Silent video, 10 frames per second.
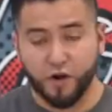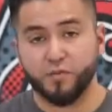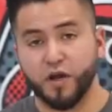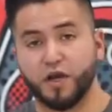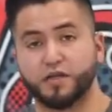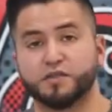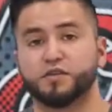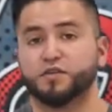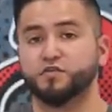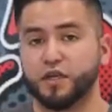From
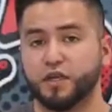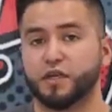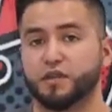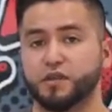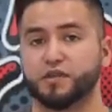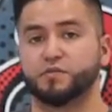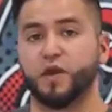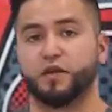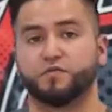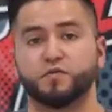us, you can get this
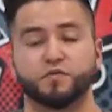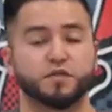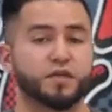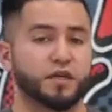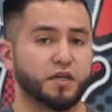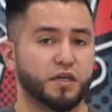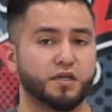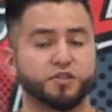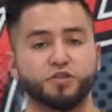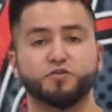manifold
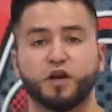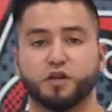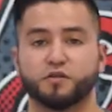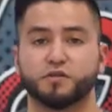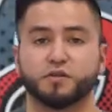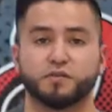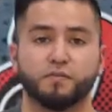in 2 colors,